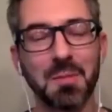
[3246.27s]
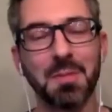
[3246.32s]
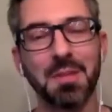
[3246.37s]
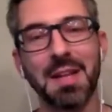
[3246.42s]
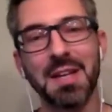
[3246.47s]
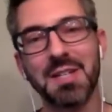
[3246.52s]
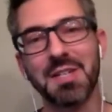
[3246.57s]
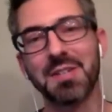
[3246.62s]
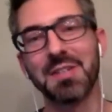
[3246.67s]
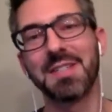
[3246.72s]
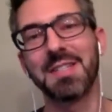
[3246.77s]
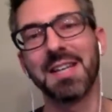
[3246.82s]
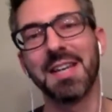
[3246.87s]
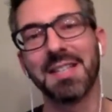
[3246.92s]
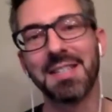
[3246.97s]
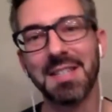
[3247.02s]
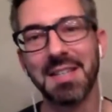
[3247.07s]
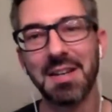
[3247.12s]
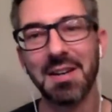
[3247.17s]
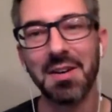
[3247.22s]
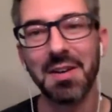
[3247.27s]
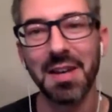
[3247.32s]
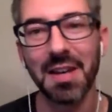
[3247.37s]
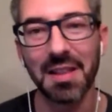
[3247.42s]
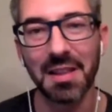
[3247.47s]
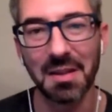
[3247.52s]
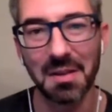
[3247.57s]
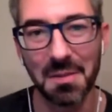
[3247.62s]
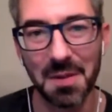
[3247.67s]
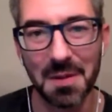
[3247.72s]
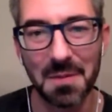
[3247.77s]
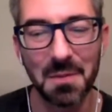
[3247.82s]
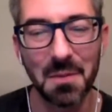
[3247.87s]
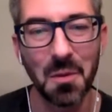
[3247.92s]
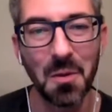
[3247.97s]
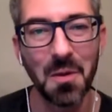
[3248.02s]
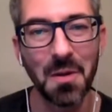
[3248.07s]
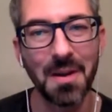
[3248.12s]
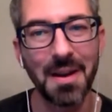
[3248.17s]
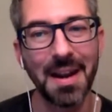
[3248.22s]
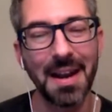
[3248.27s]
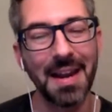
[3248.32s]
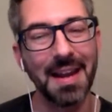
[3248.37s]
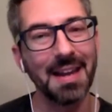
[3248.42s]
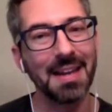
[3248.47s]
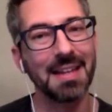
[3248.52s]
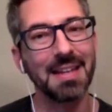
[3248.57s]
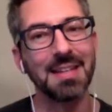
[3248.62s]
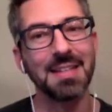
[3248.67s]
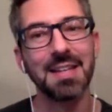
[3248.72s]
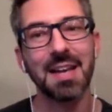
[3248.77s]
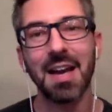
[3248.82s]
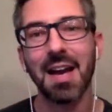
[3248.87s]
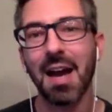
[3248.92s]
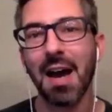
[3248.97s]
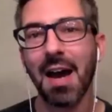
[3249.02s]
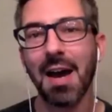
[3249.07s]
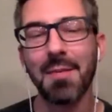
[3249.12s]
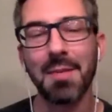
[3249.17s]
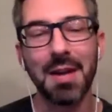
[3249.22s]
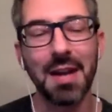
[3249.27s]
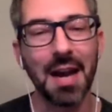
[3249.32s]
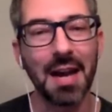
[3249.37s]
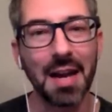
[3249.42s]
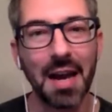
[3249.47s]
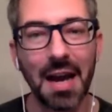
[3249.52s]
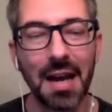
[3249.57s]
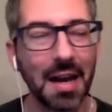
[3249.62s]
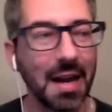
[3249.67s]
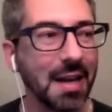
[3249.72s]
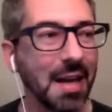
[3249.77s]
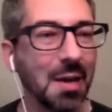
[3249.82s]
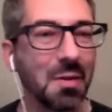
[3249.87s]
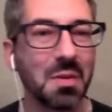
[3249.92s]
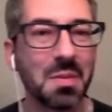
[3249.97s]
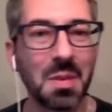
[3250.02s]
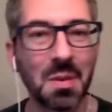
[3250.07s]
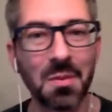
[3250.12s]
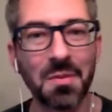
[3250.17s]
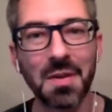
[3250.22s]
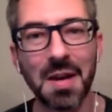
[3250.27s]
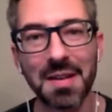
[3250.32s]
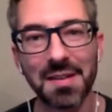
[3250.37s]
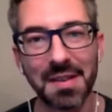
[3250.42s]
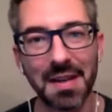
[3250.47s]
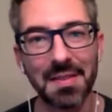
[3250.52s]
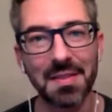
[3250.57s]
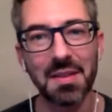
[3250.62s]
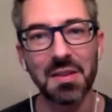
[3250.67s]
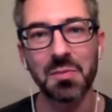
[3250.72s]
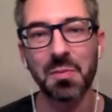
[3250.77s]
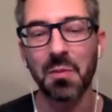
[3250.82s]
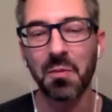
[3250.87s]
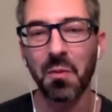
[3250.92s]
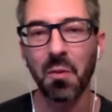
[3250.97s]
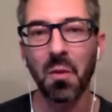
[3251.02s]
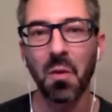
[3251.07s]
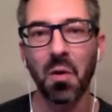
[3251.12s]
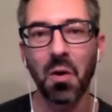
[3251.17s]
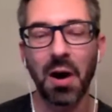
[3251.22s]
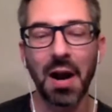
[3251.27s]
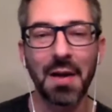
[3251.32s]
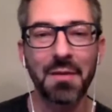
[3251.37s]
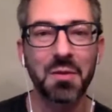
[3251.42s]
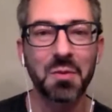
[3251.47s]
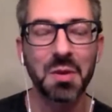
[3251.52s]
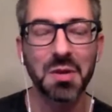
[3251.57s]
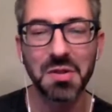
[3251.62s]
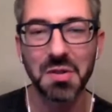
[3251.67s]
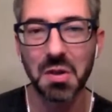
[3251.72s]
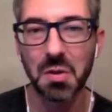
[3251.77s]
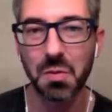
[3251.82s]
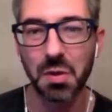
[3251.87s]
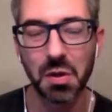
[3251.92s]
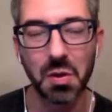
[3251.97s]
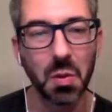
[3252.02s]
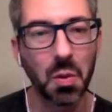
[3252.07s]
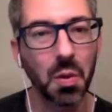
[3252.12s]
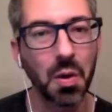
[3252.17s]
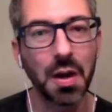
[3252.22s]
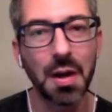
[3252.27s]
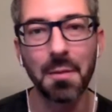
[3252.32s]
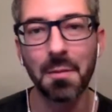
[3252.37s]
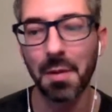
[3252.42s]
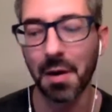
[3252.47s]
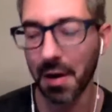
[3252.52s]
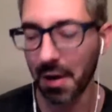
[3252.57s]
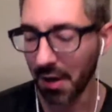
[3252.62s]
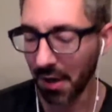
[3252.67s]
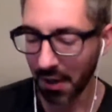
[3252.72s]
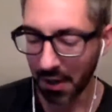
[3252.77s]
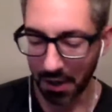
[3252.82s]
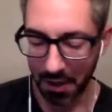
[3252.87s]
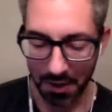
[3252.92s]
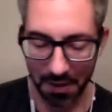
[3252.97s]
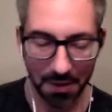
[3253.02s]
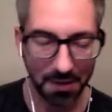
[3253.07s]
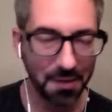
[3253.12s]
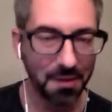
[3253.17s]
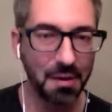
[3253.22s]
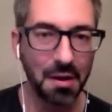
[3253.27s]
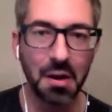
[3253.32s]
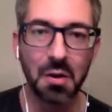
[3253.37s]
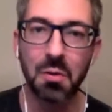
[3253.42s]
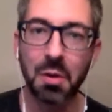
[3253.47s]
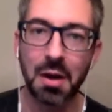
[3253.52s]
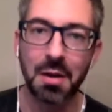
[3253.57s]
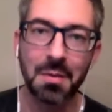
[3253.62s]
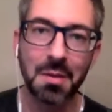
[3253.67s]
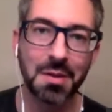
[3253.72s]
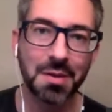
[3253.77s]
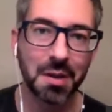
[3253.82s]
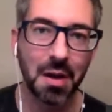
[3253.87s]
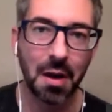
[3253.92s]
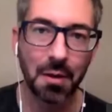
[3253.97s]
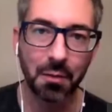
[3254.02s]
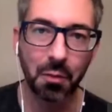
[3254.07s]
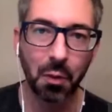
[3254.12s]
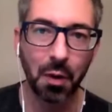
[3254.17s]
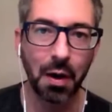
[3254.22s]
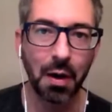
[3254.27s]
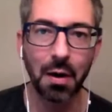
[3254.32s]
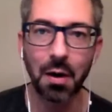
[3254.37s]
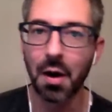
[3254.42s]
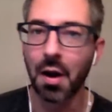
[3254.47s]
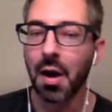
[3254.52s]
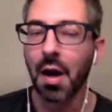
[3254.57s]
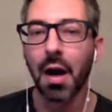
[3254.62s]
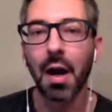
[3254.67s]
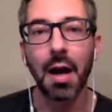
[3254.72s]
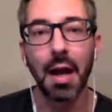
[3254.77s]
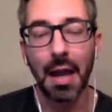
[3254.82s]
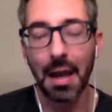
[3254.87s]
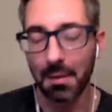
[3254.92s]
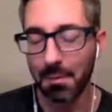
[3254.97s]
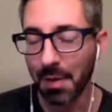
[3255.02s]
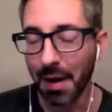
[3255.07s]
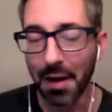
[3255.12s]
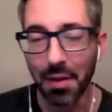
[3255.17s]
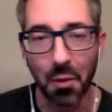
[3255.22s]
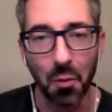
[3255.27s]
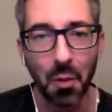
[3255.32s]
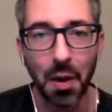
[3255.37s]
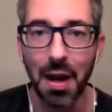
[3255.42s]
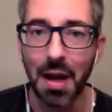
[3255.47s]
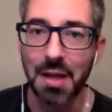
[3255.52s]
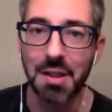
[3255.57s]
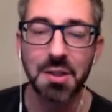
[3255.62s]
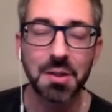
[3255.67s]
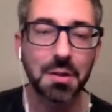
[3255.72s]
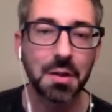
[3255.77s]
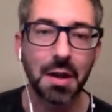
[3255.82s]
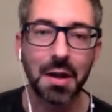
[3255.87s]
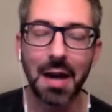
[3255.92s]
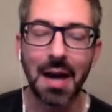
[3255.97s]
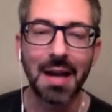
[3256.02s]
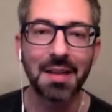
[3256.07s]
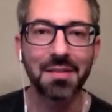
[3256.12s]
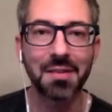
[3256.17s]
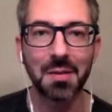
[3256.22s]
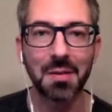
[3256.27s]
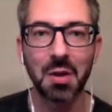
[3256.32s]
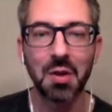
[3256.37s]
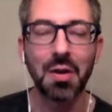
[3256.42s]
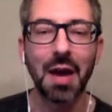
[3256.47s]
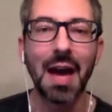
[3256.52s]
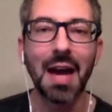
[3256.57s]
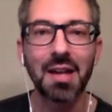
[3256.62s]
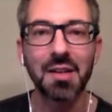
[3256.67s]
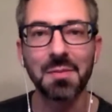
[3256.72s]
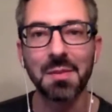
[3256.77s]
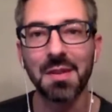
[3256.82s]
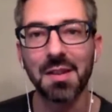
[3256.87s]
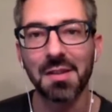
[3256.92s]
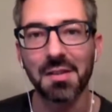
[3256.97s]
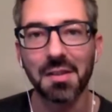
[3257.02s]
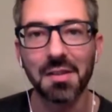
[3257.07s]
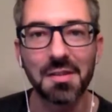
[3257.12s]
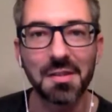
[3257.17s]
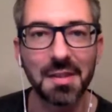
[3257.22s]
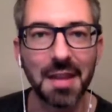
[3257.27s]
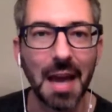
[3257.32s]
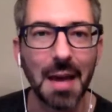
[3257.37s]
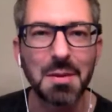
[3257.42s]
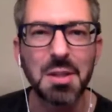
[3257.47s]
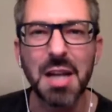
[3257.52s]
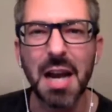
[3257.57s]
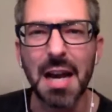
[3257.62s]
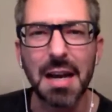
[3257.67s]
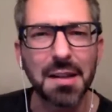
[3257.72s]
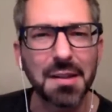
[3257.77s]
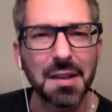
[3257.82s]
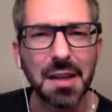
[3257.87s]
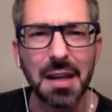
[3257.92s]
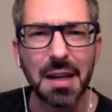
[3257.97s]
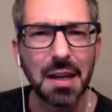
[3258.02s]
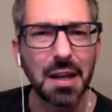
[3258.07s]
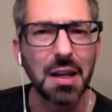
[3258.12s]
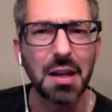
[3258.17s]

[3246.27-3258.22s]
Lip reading: such a pleasure to get to know you a little bit more. And I mean, I can't remember if I said this before or after we started recording, but this is an incredible software. And by the way, I had someone who asked me this on Snapchat.